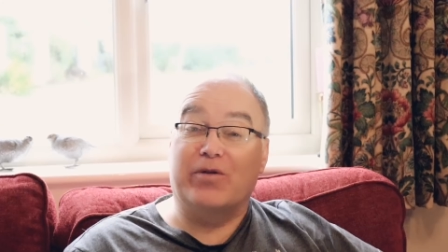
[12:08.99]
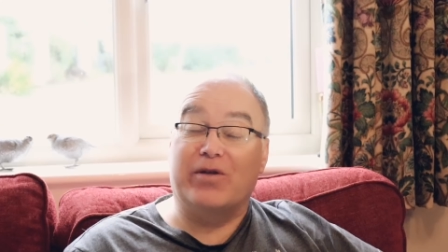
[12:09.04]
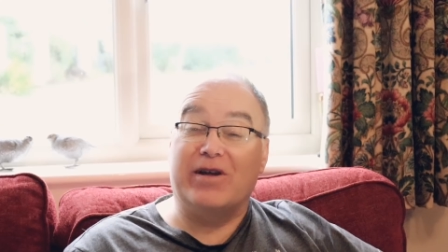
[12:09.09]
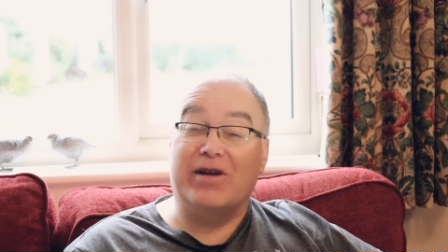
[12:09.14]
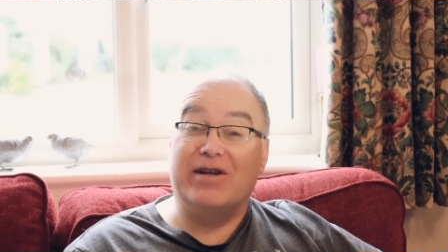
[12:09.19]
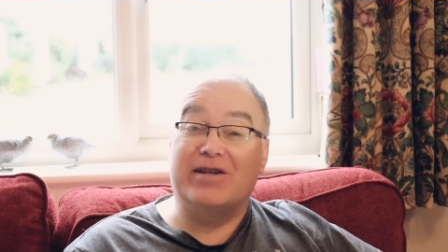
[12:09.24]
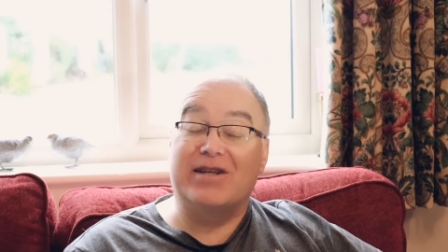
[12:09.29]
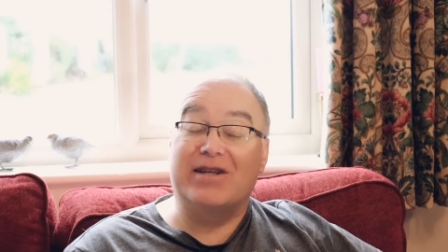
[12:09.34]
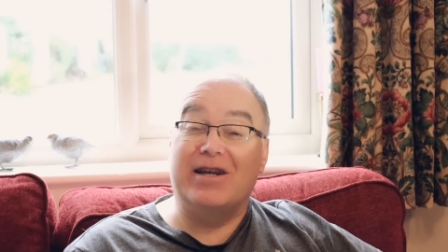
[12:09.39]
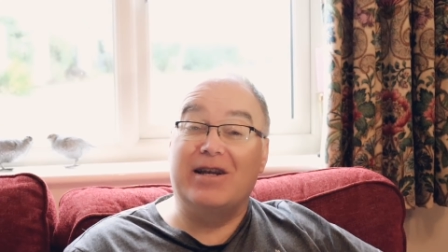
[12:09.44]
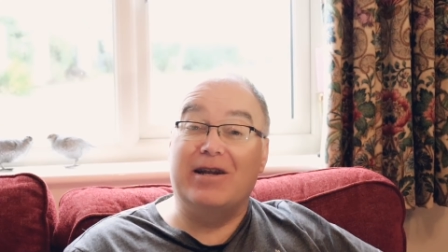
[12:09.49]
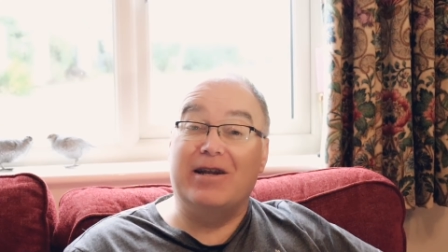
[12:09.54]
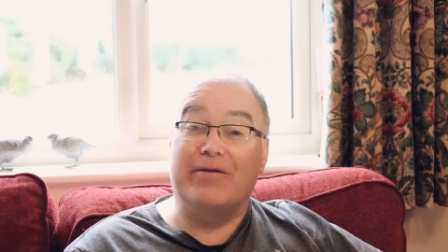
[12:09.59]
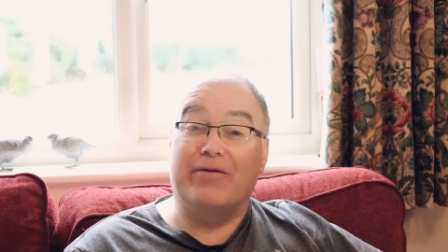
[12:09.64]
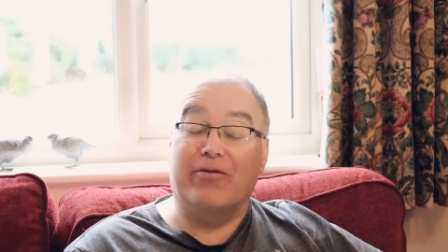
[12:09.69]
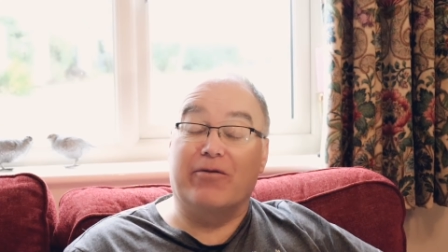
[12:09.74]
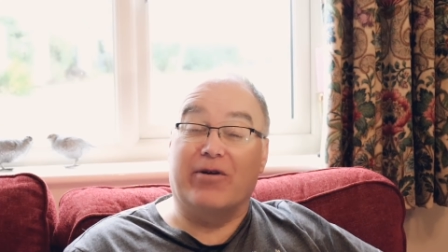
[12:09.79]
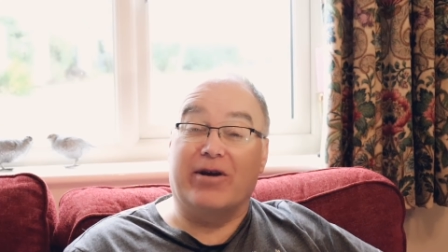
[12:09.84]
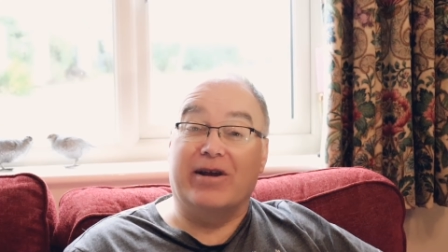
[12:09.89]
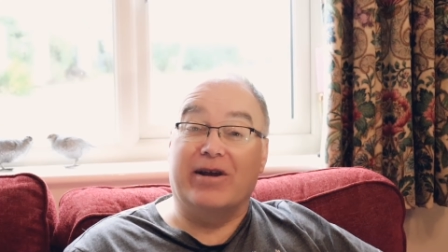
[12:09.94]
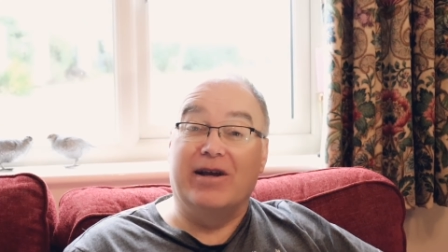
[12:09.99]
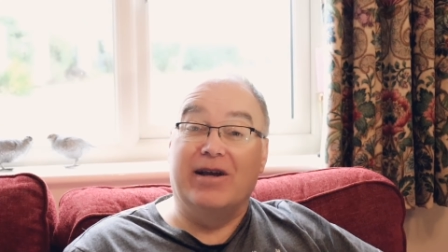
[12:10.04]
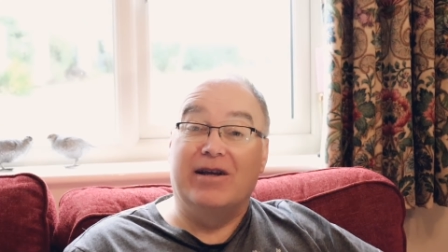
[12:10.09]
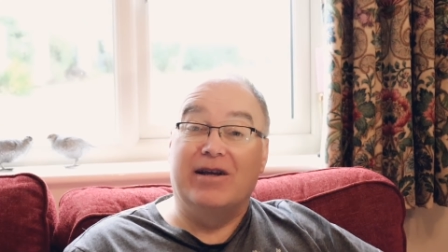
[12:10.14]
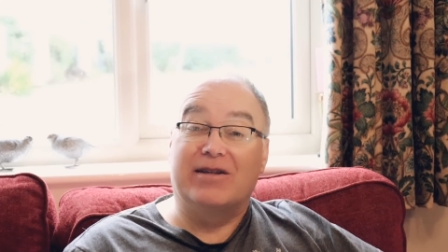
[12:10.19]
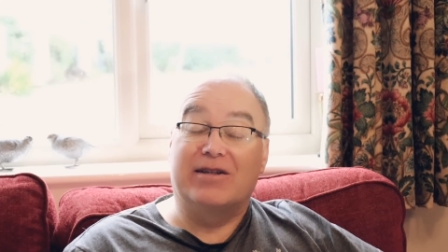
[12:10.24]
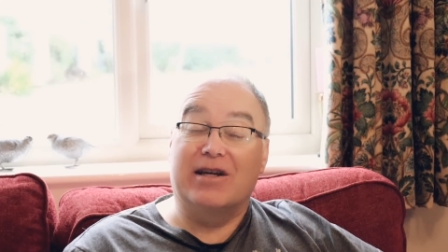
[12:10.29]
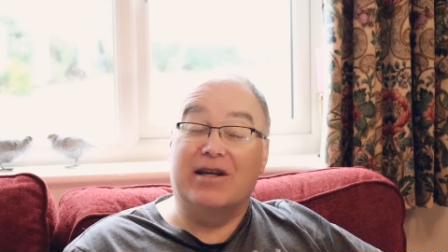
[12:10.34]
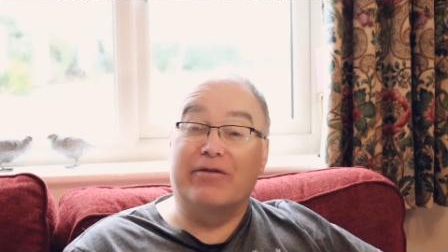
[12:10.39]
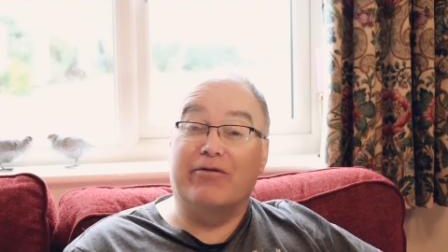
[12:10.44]
the delivery,
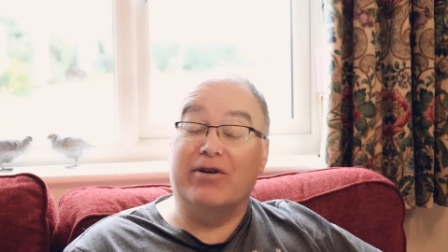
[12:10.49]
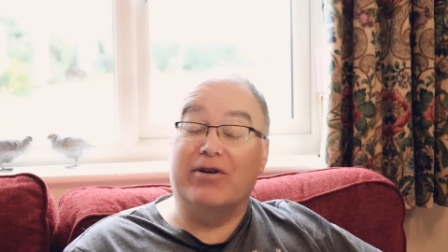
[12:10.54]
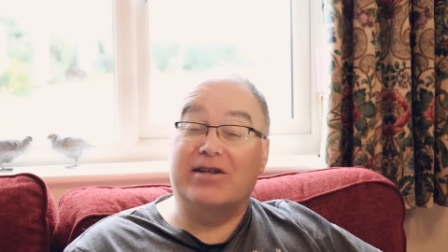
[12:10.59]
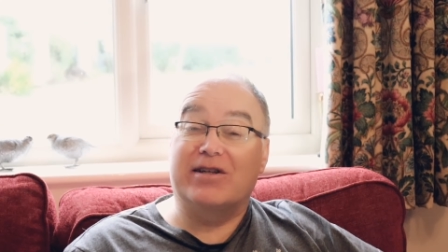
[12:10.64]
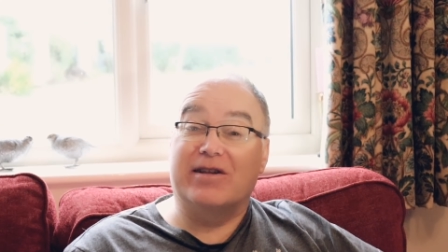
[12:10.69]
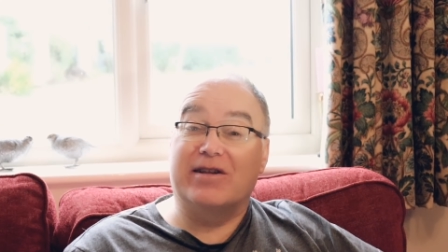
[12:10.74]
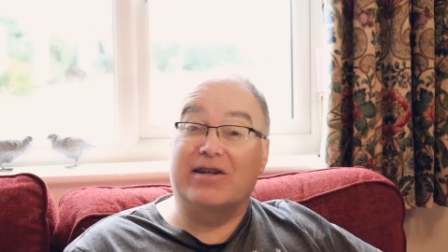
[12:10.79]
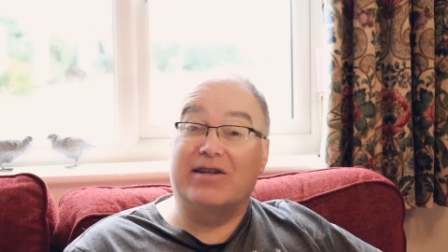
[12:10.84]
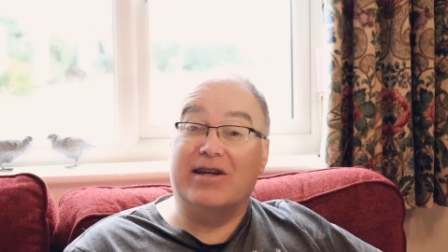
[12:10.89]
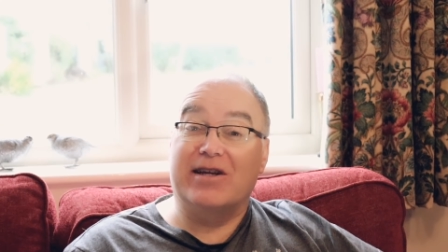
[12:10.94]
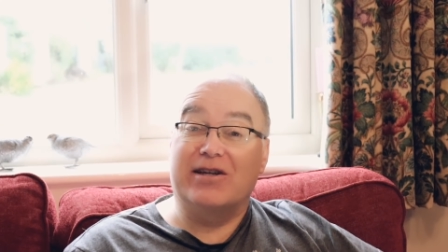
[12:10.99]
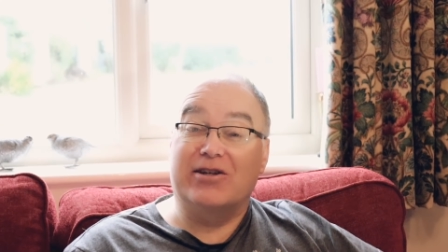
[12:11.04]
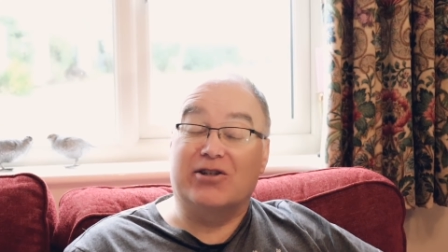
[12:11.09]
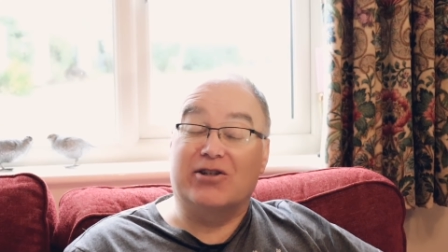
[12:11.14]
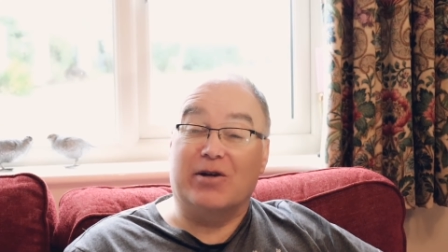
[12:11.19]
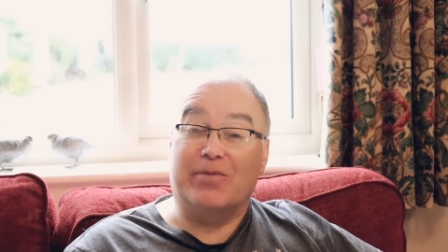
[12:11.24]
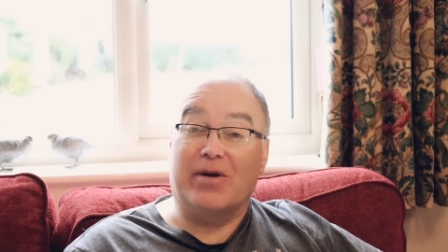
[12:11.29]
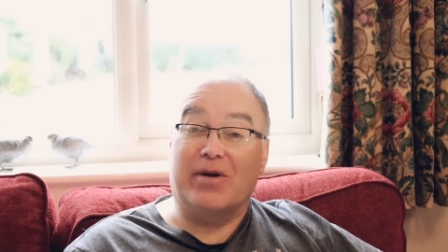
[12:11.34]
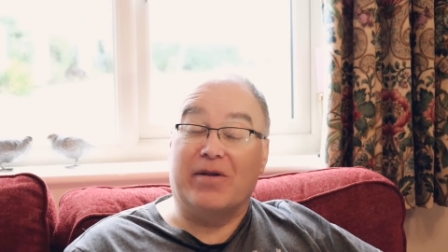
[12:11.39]
delivery to the dealership.